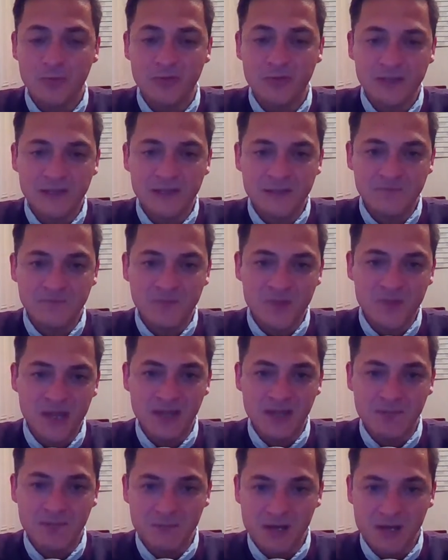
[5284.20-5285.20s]
in
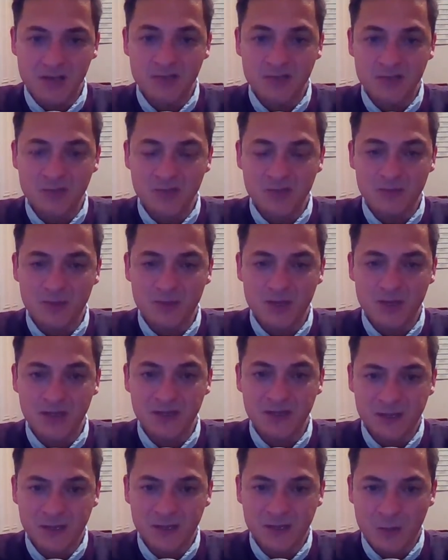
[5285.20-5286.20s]
amongst all my
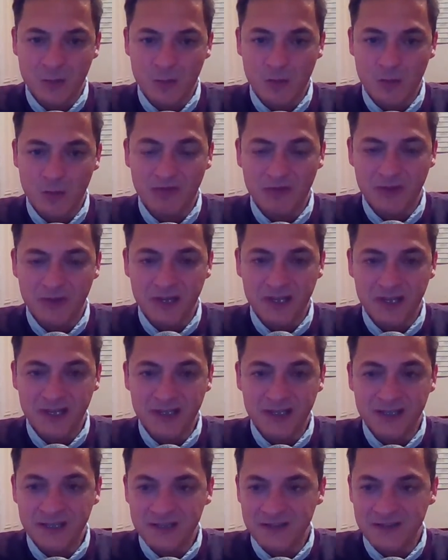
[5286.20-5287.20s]
waffling,
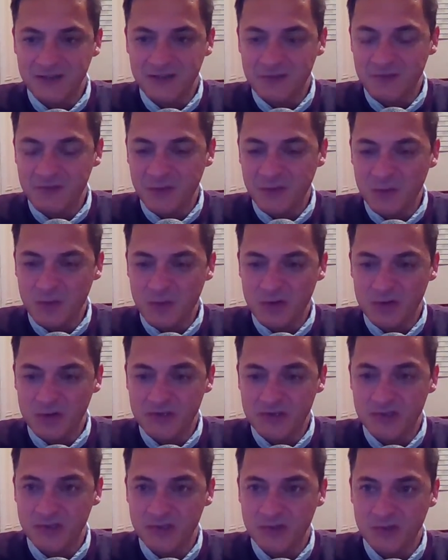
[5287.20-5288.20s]
there have been one or
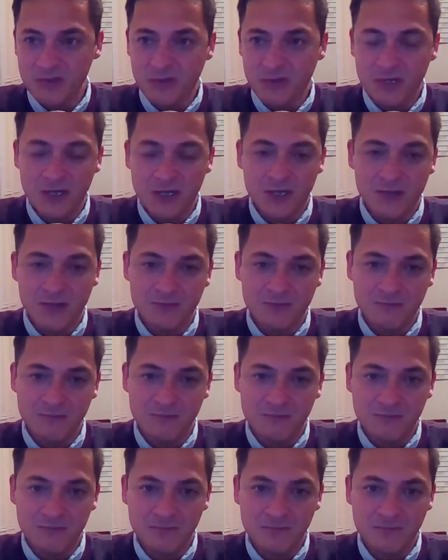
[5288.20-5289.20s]
two
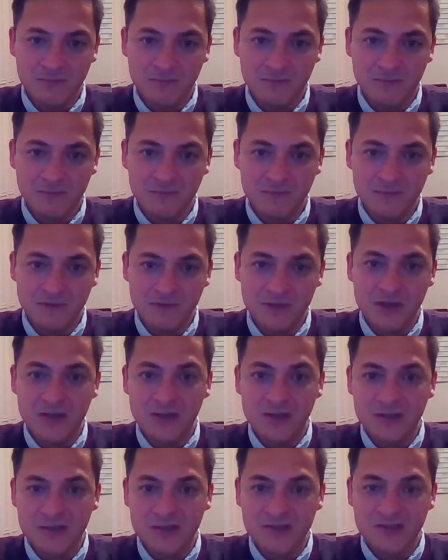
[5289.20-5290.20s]
nuggets
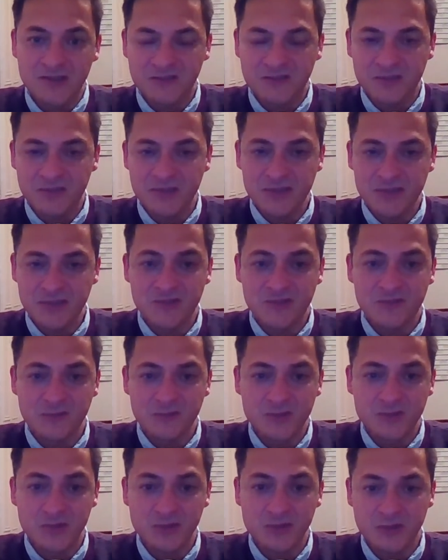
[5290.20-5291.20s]
that have been useful to
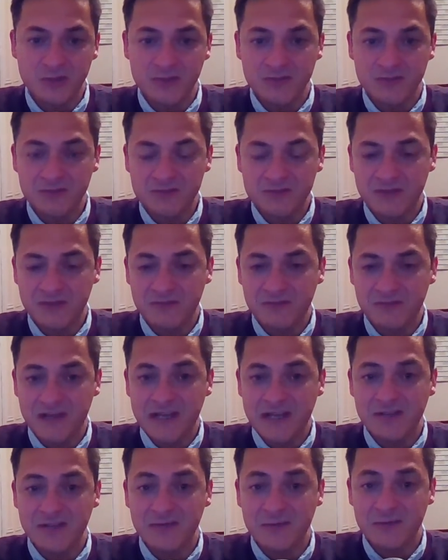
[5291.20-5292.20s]
you, some value
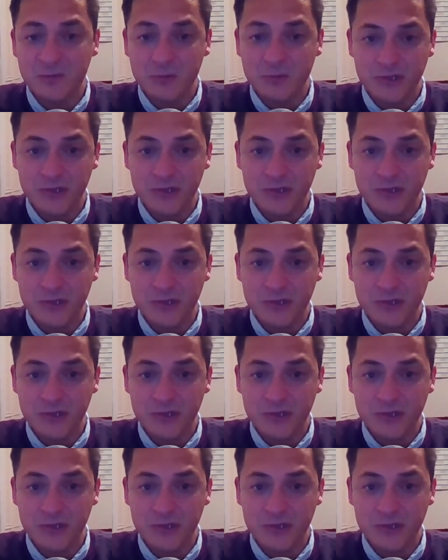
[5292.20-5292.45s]
for you.